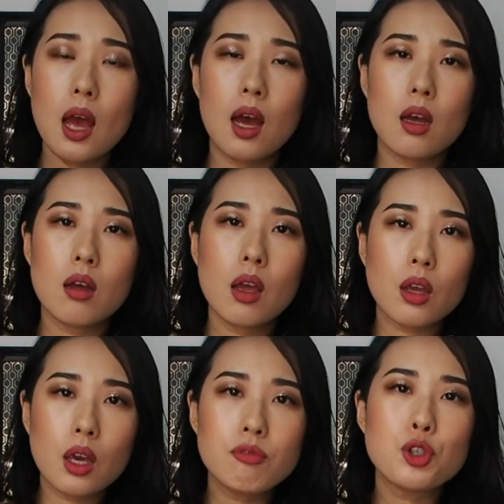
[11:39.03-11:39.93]

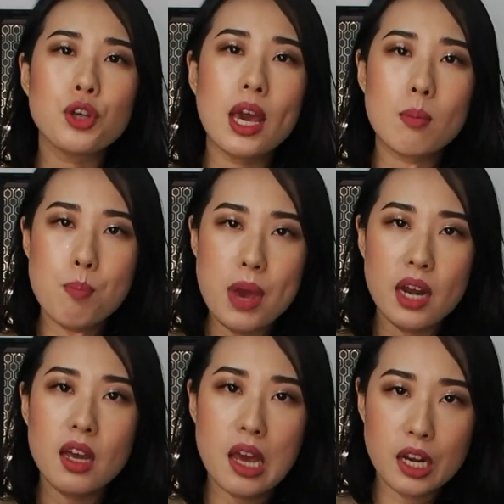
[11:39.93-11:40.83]
it gives you a
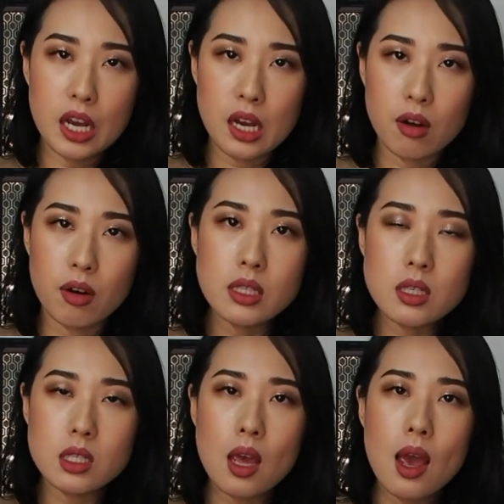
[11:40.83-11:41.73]
better
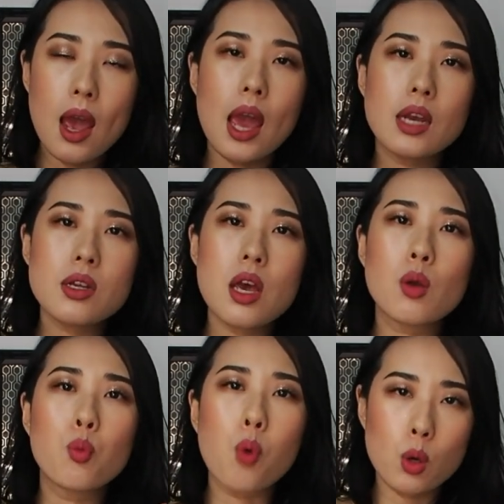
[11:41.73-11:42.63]
adherence and
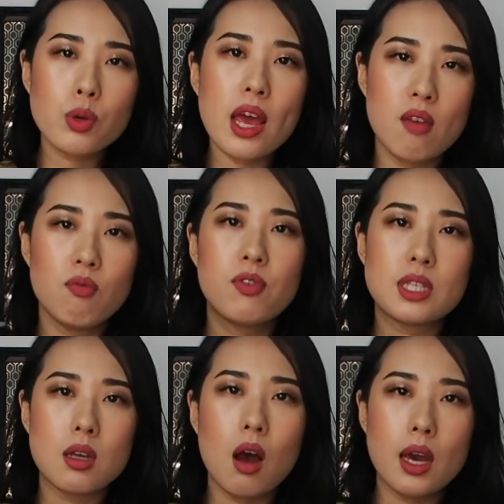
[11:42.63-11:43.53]
it won't
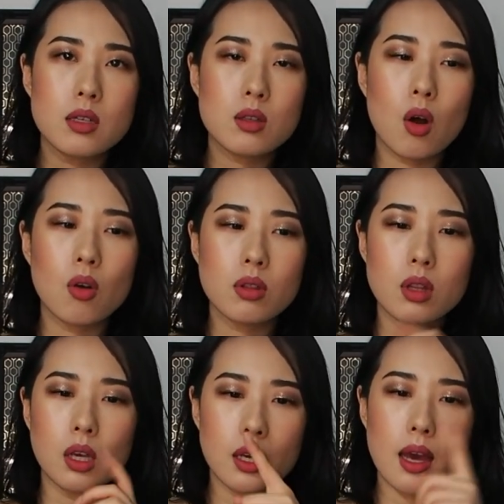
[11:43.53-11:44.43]
emphasize on
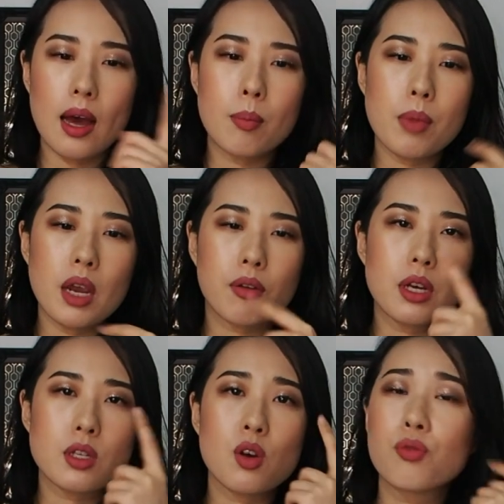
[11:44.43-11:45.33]
the
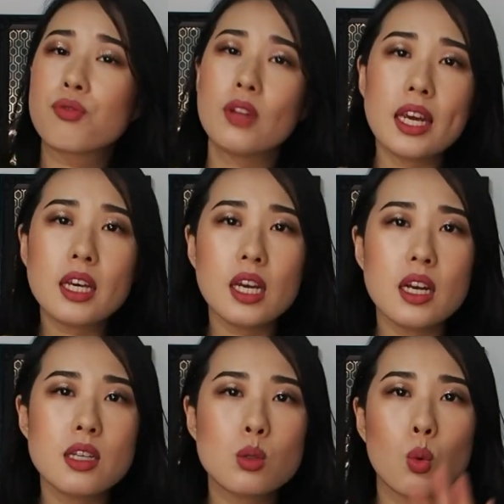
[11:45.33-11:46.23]
areas of
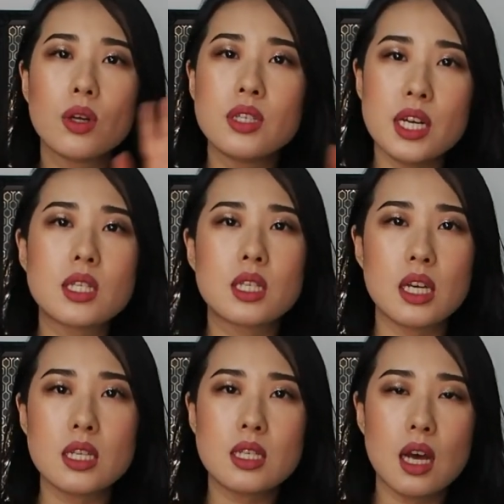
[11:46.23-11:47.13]
flakiness or dead
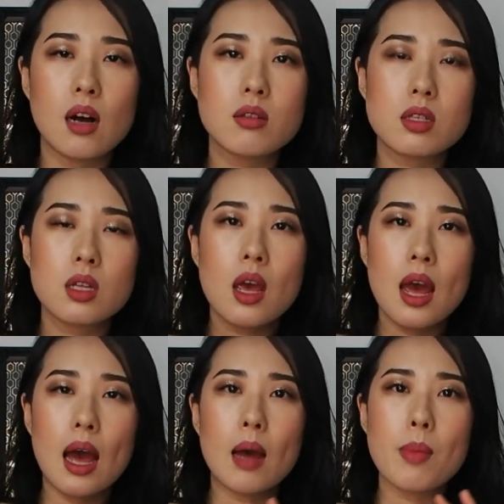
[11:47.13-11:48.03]
skin cells,
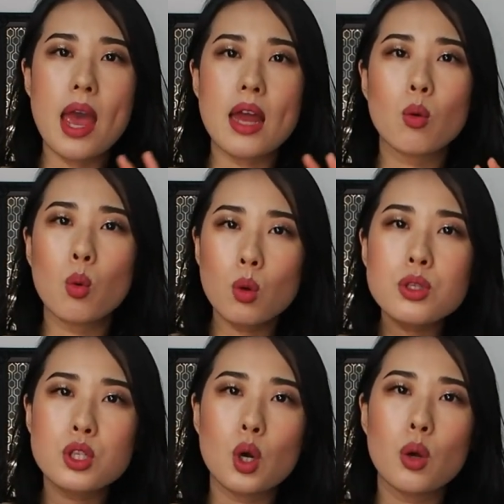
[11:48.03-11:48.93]
and
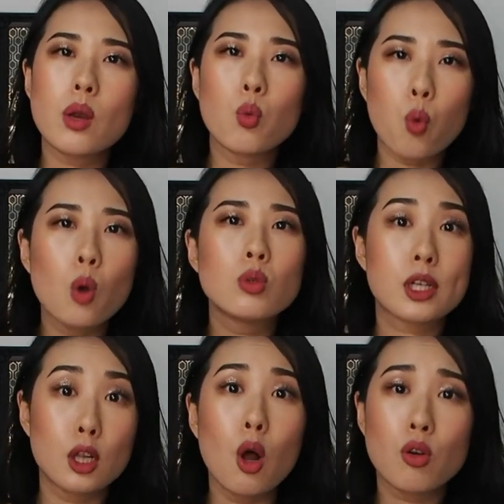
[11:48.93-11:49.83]
also it won't
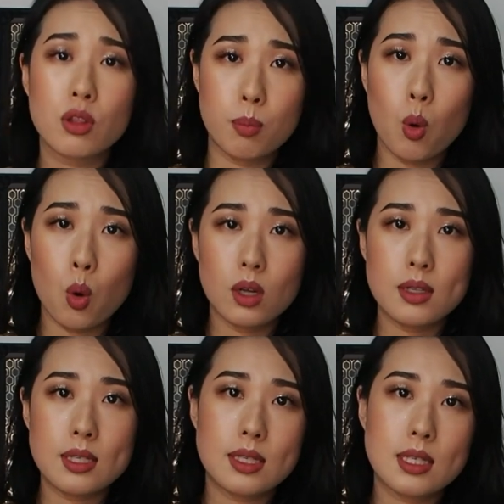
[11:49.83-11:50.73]
clog the
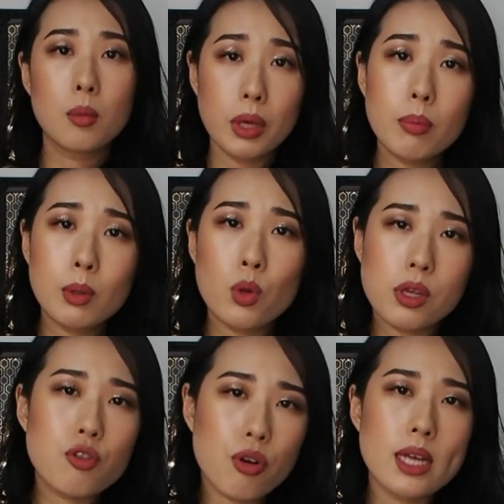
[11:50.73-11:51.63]
pores. People
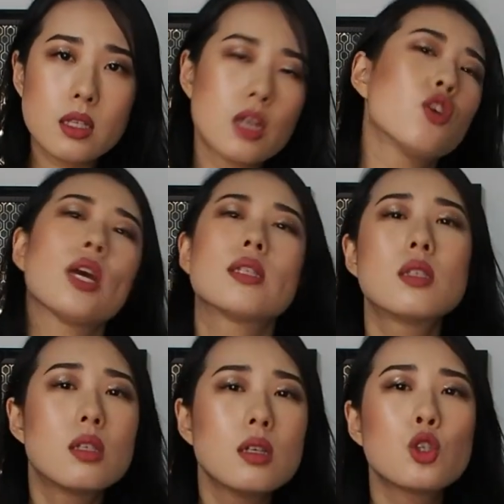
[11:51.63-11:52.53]
with dry skin can
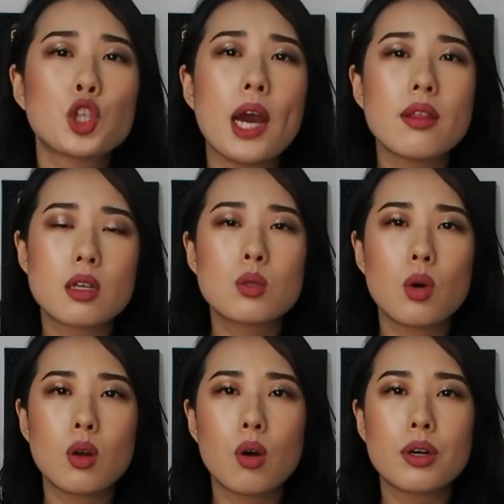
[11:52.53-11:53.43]
still try this
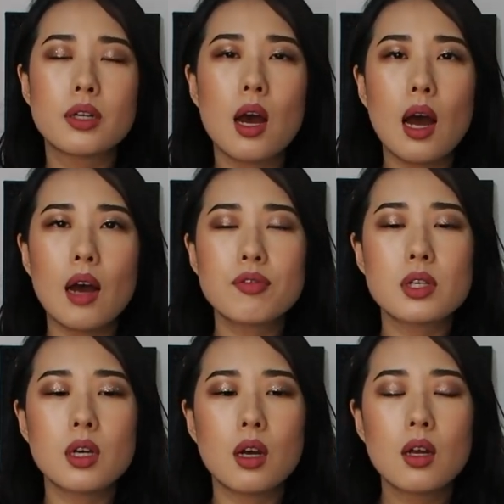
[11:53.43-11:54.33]
one on
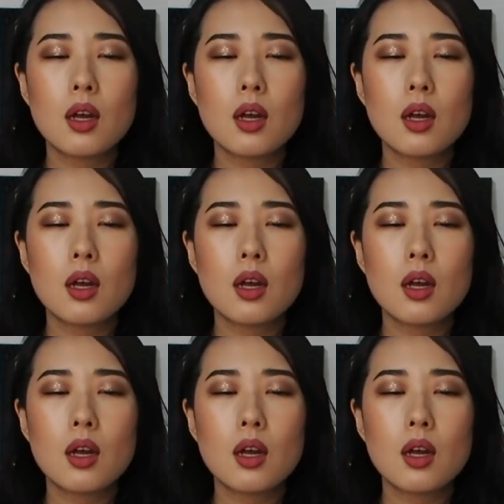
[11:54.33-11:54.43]
after